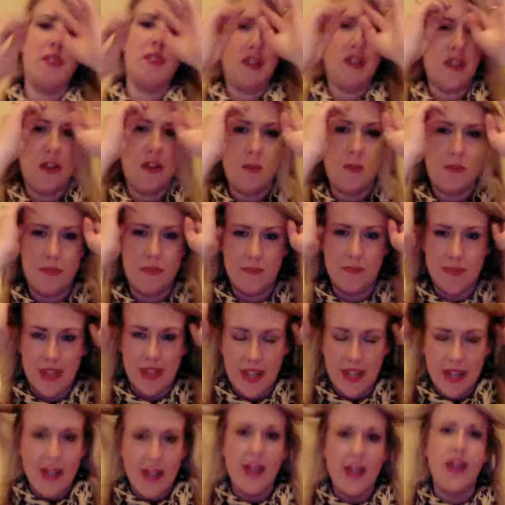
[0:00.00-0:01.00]
top.
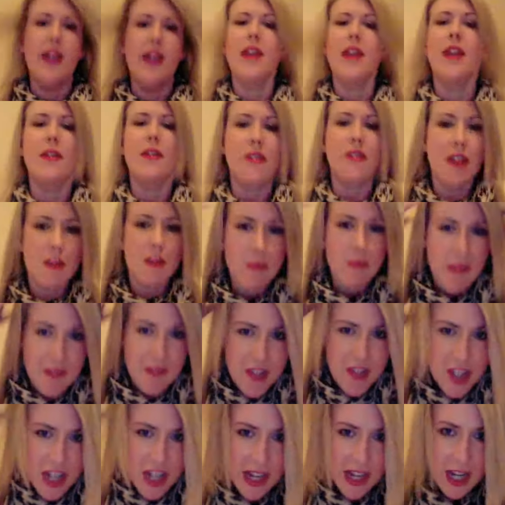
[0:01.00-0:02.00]
Give it a little bit of a
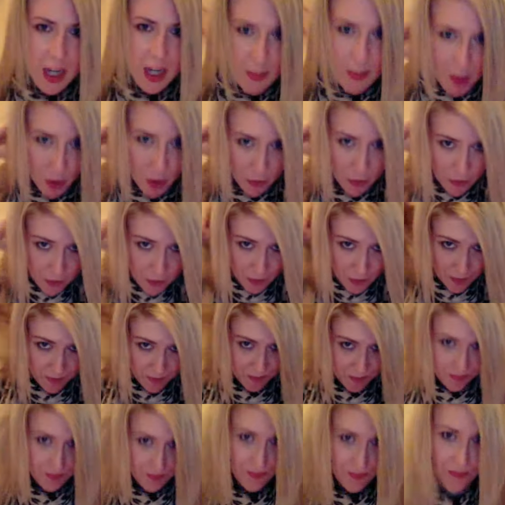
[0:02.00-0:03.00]
shake and a poof.
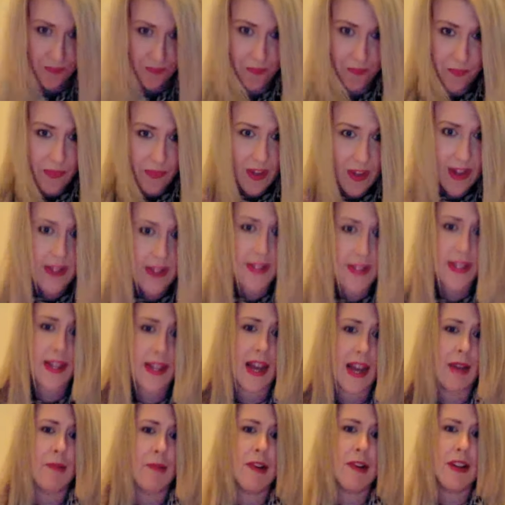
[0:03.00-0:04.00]
See
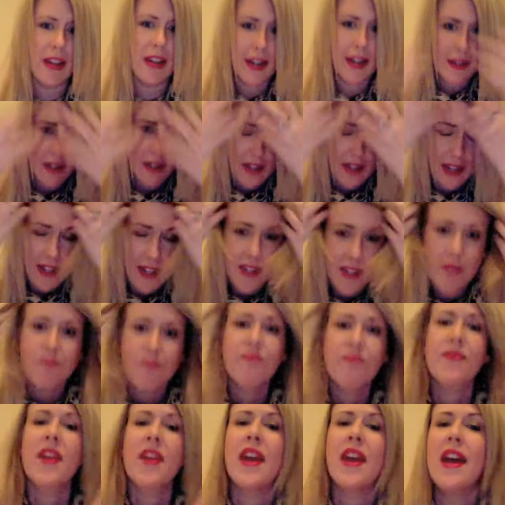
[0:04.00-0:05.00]
how we're looking.
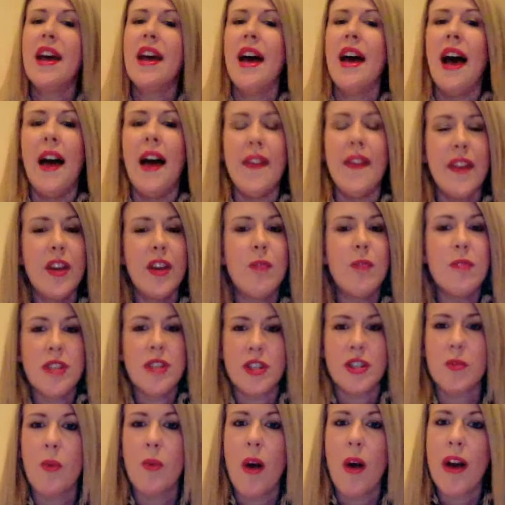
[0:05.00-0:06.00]
And then you want
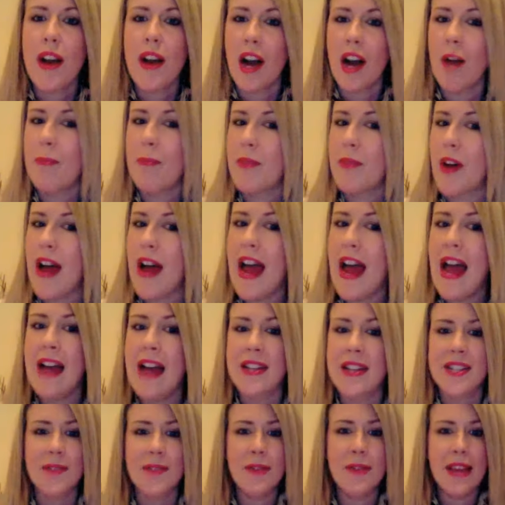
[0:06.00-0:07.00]
to work up your
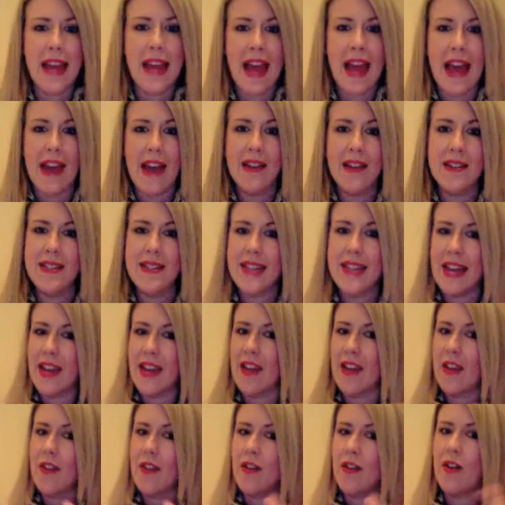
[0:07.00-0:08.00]
hair. So again,
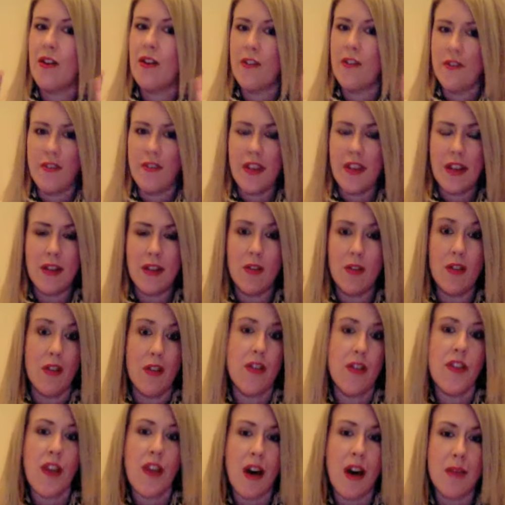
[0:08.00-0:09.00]
take your finger or
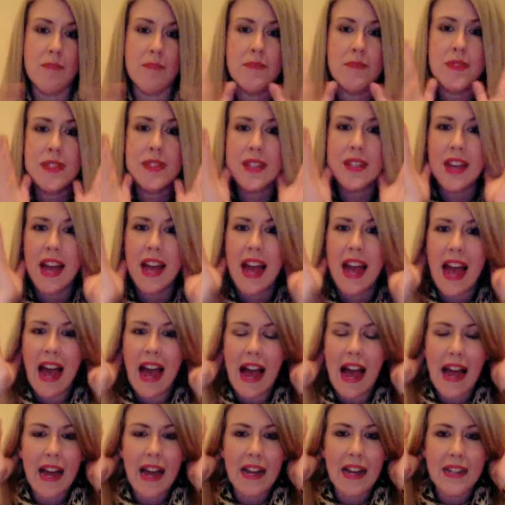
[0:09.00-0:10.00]
your thumbs,
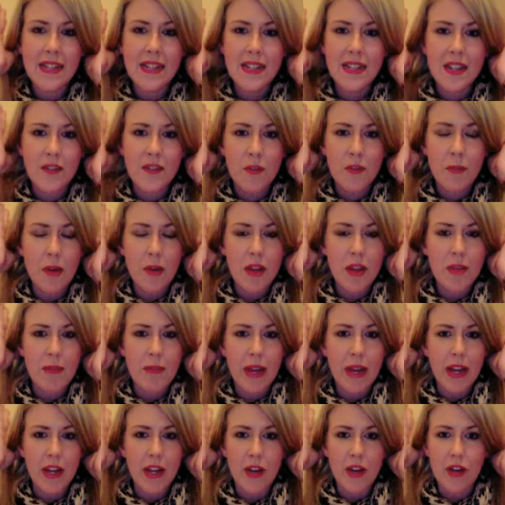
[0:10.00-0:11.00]
and if you put them
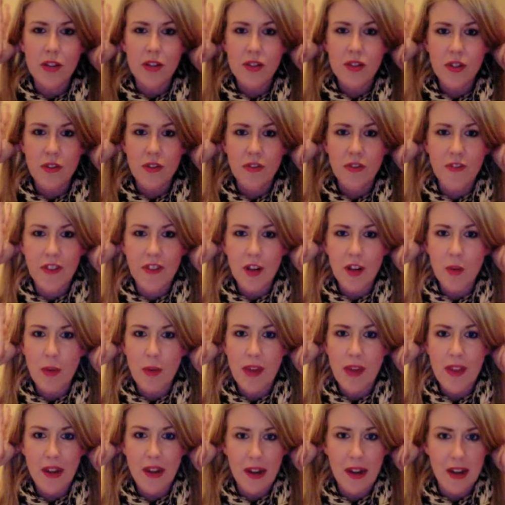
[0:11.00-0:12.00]
in, you can sort of feel
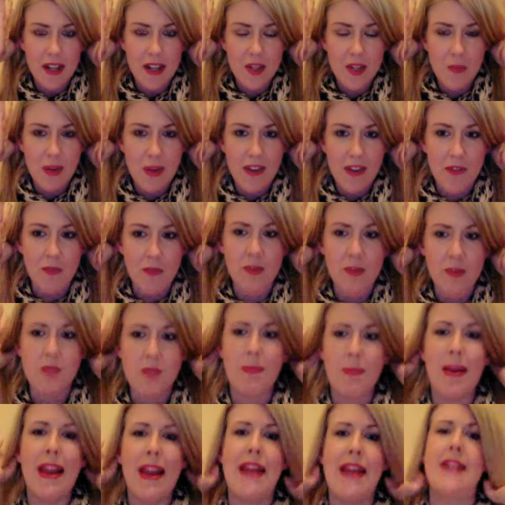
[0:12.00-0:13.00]
where the last weft was
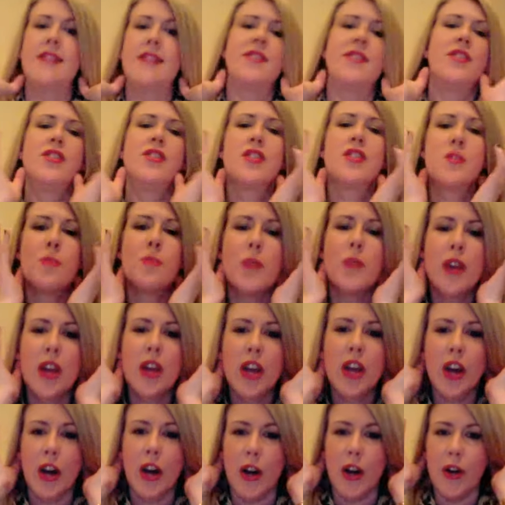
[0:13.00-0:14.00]
placed. So you just want to
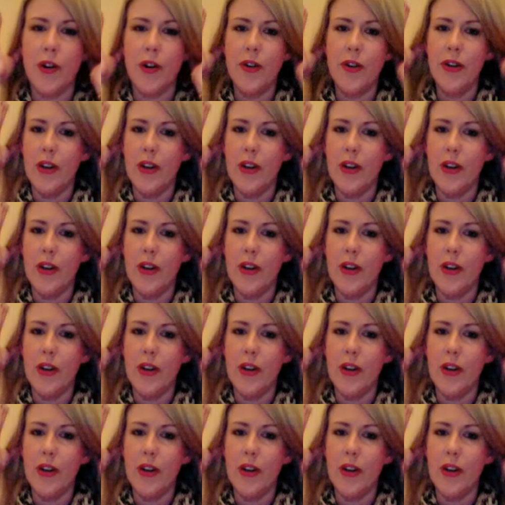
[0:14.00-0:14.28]
go